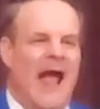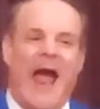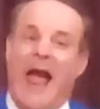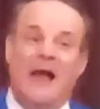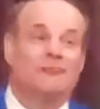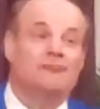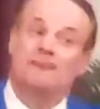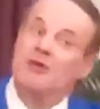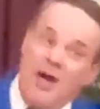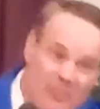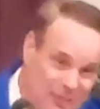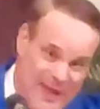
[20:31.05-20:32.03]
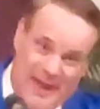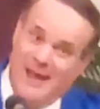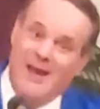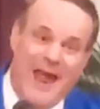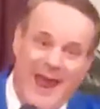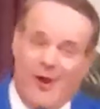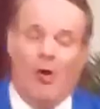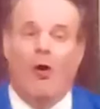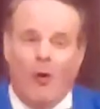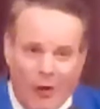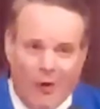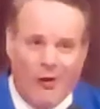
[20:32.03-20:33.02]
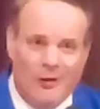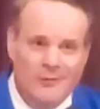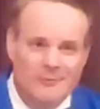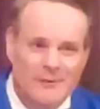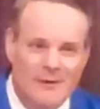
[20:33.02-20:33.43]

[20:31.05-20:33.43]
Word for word: had nothing at all.